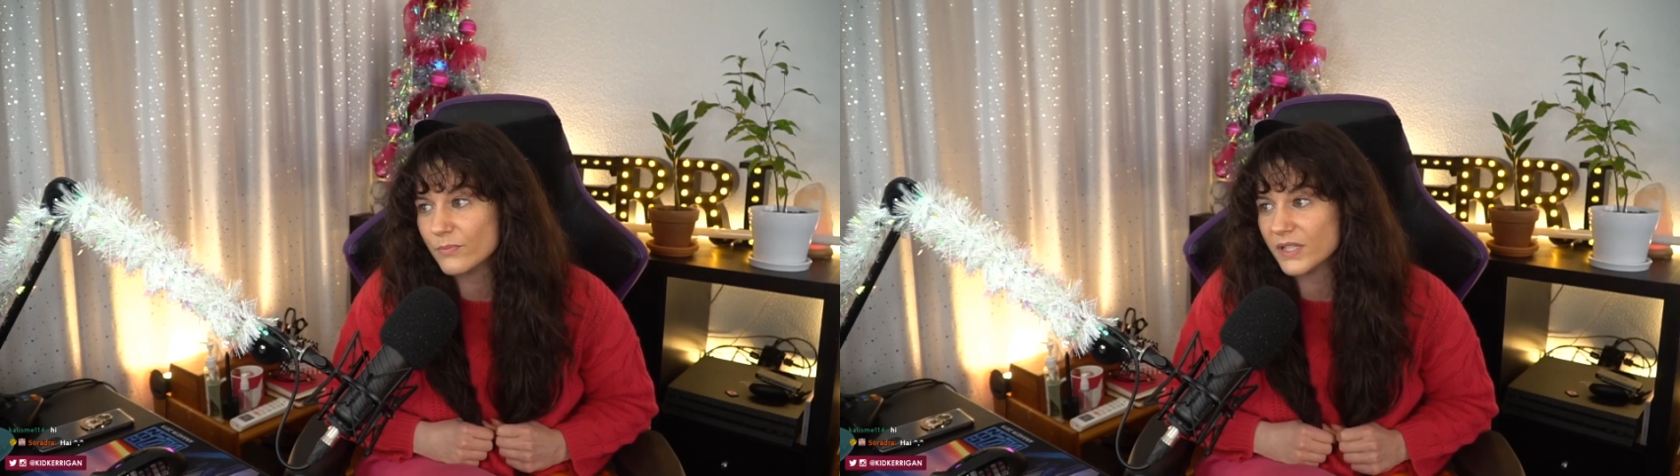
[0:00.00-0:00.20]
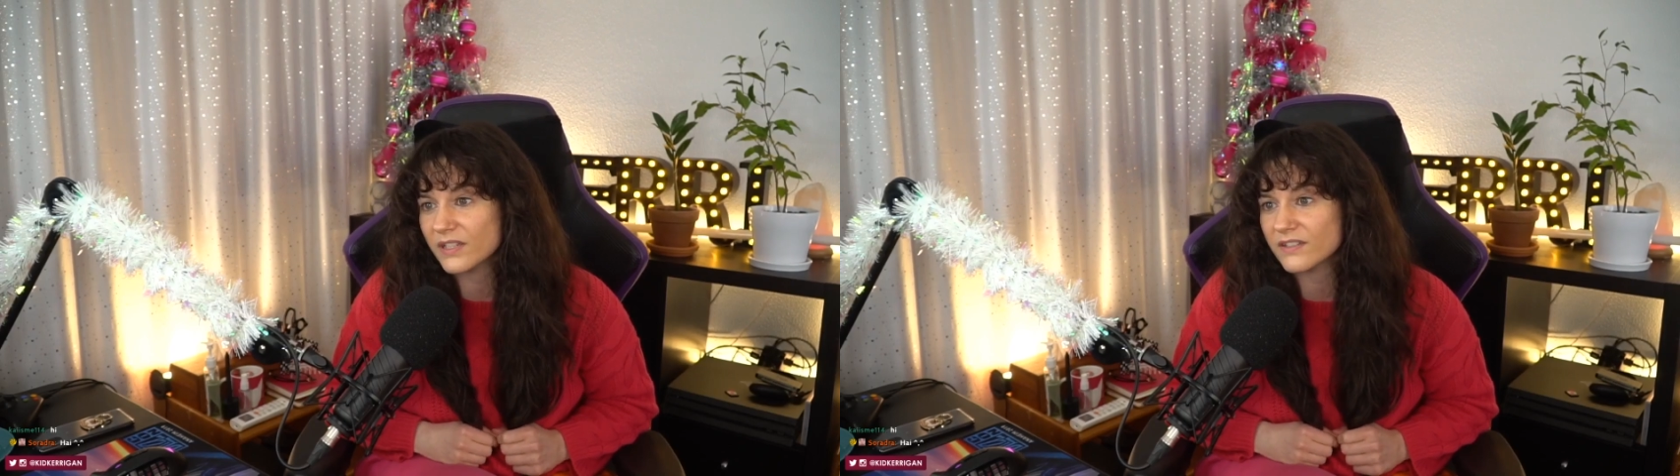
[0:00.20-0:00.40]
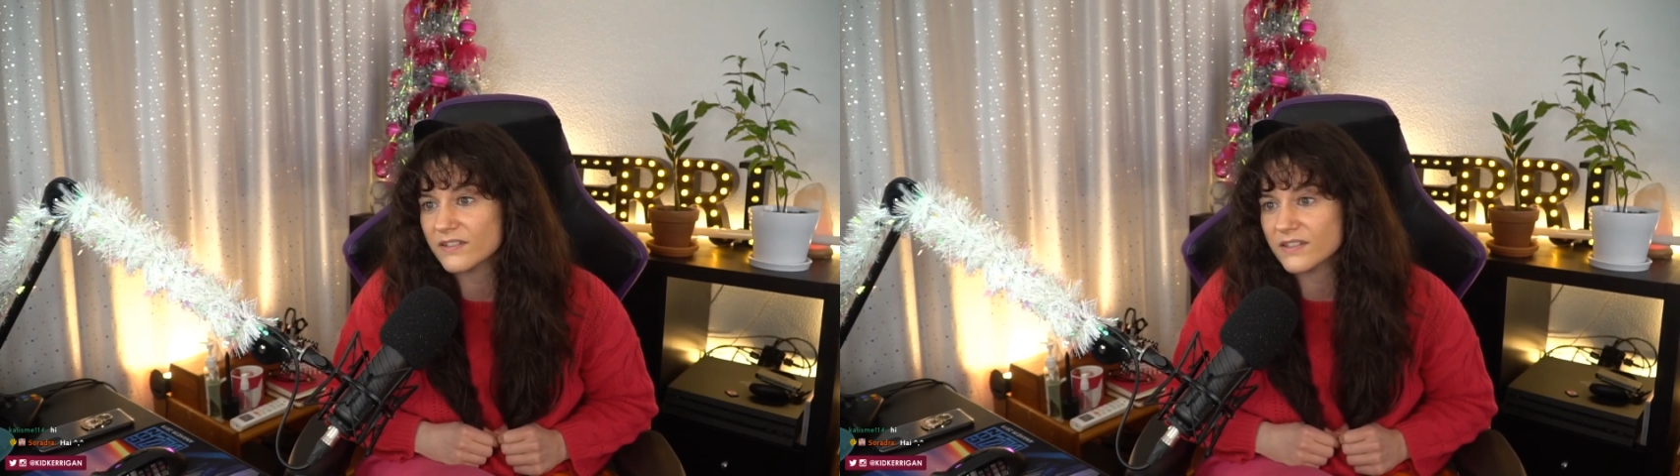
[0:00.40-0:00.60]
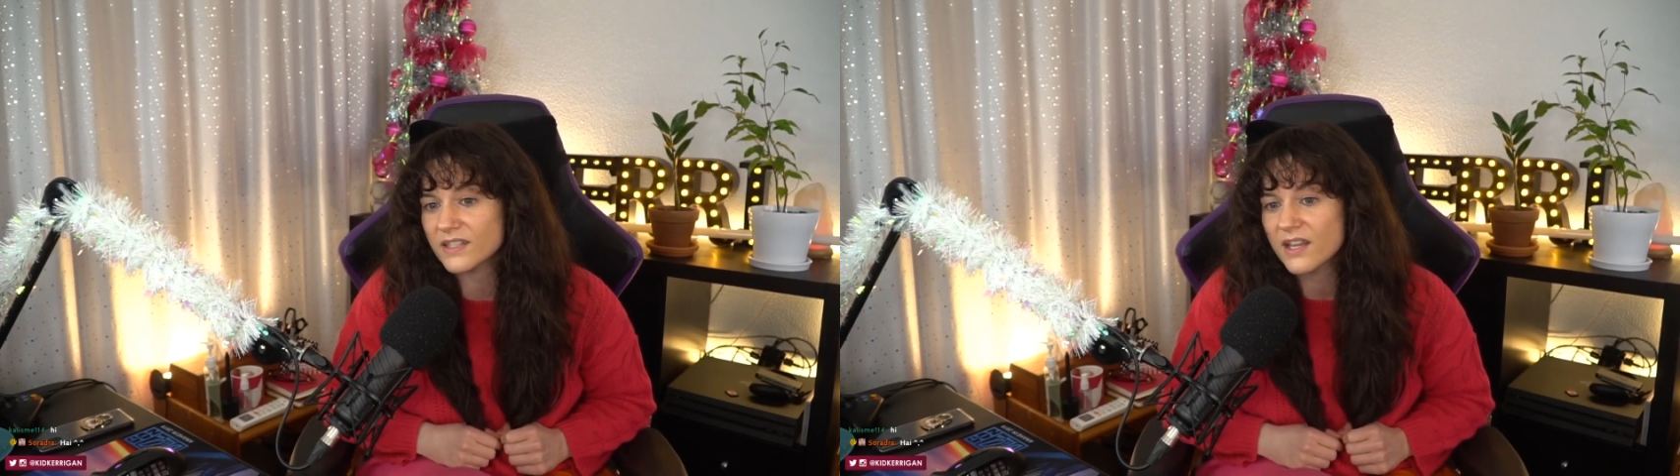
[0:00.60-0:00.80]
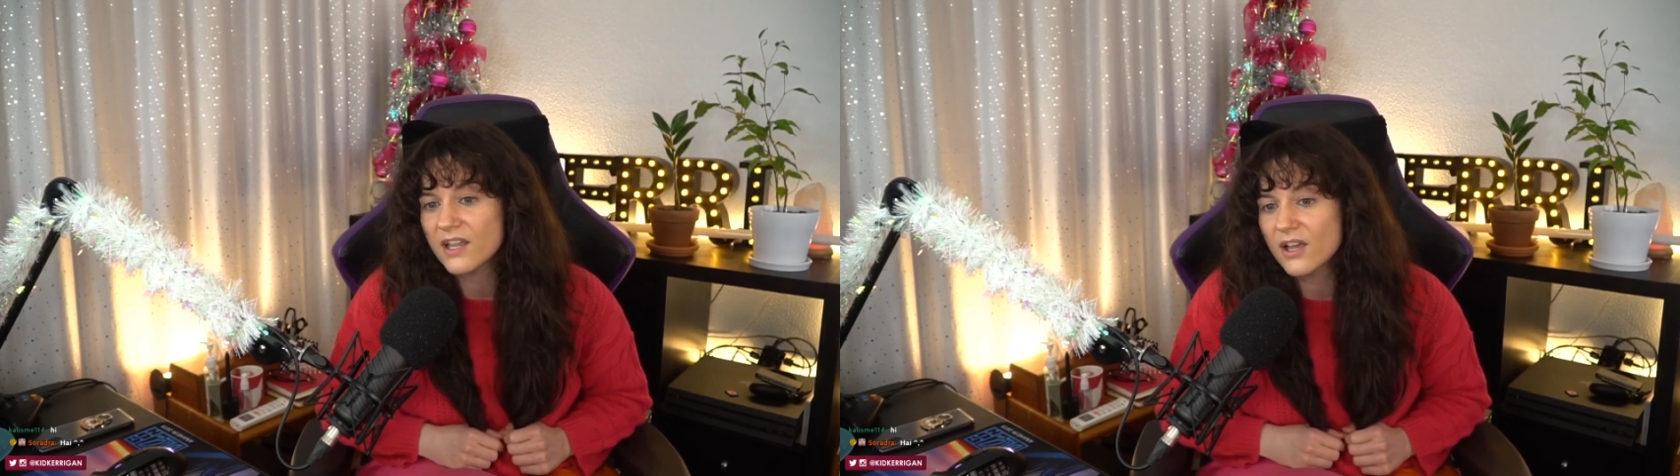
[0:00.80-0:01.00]

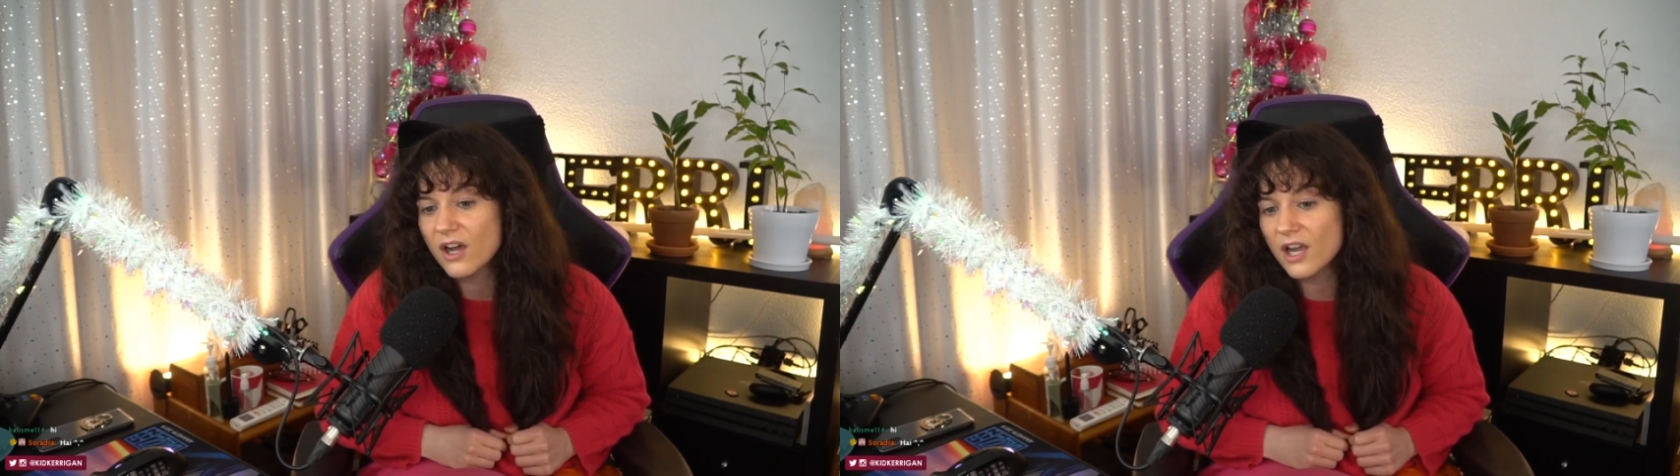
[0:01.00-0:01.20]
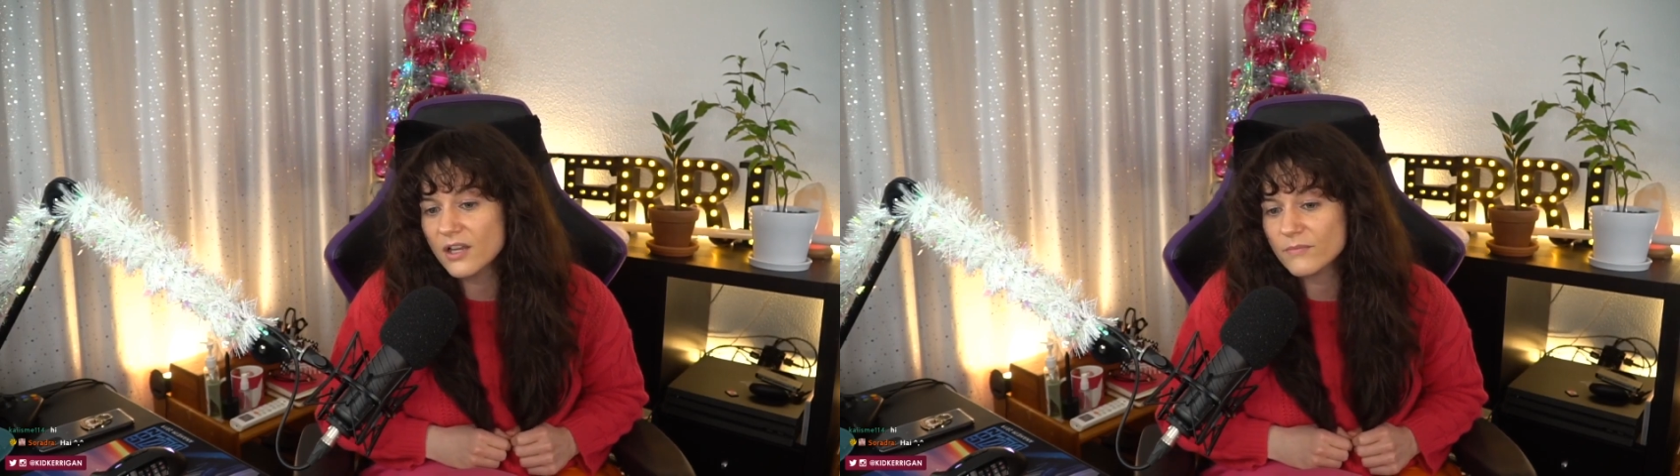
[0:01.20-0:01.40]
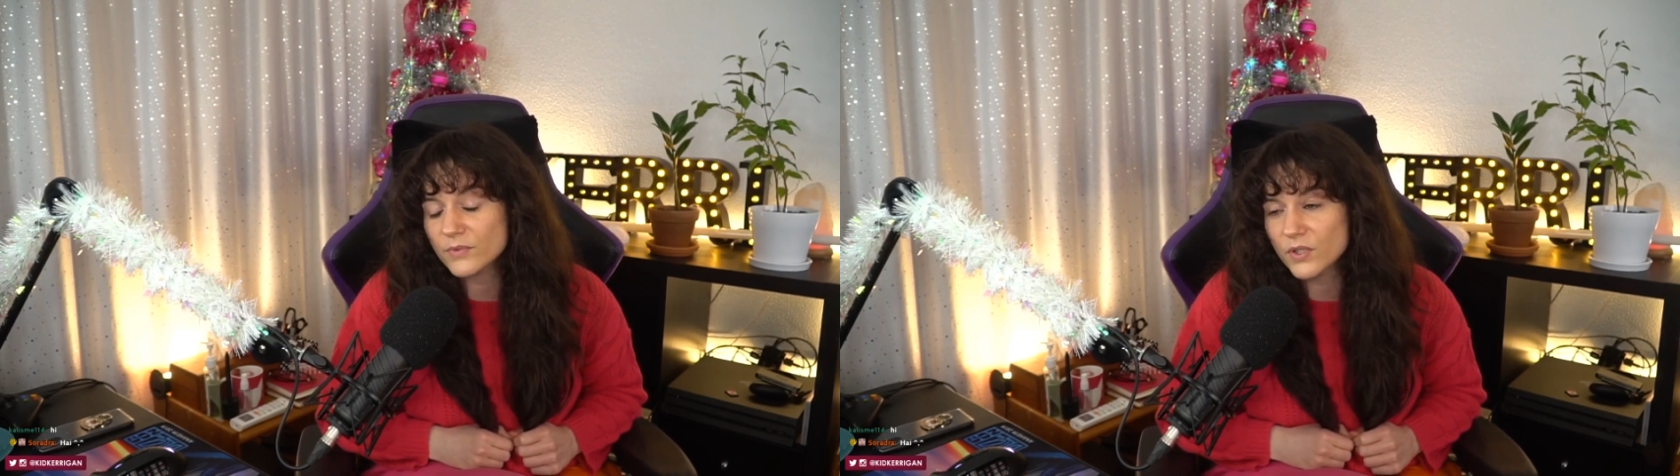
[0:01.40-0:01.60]
because I'm